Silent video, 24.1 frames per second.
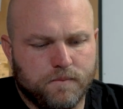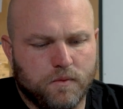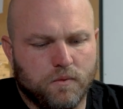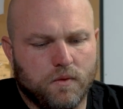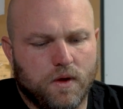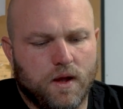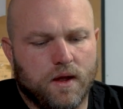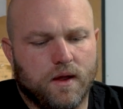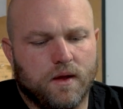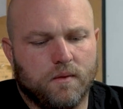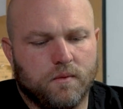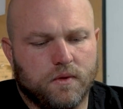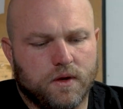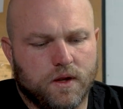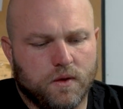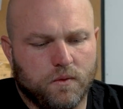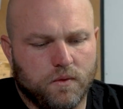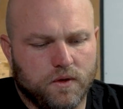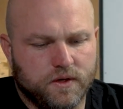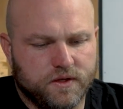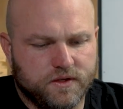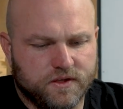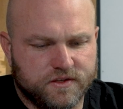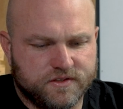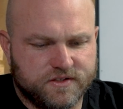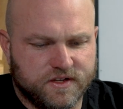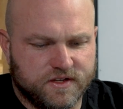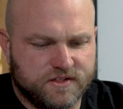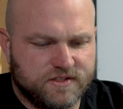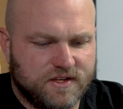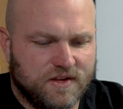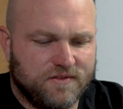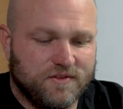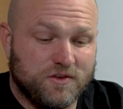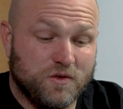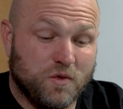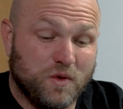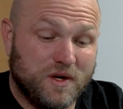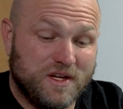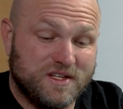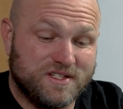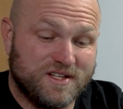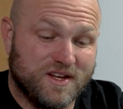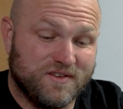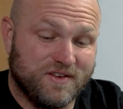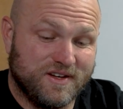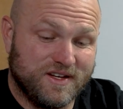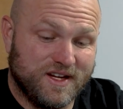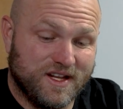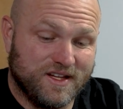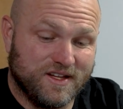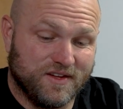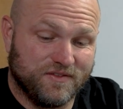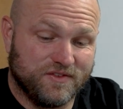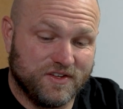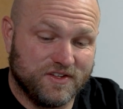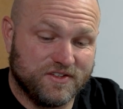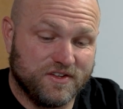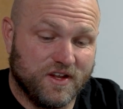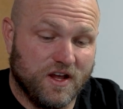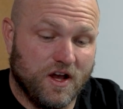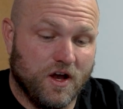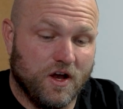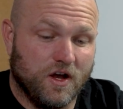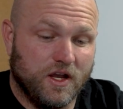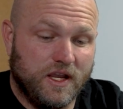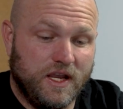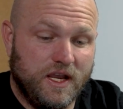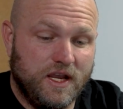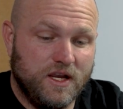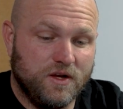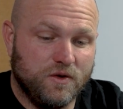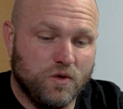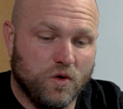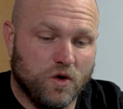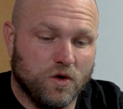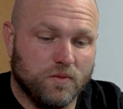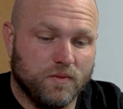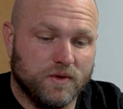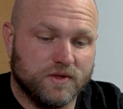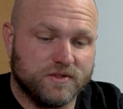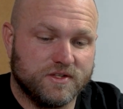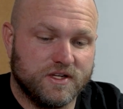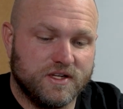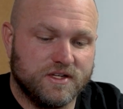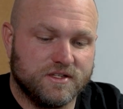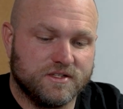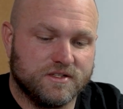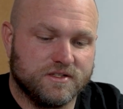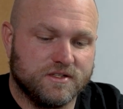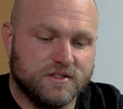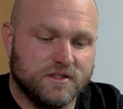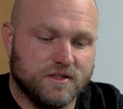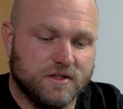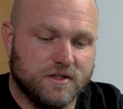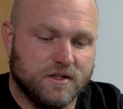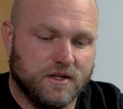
What I wanted to say, 727 deadlifts is enormous, is,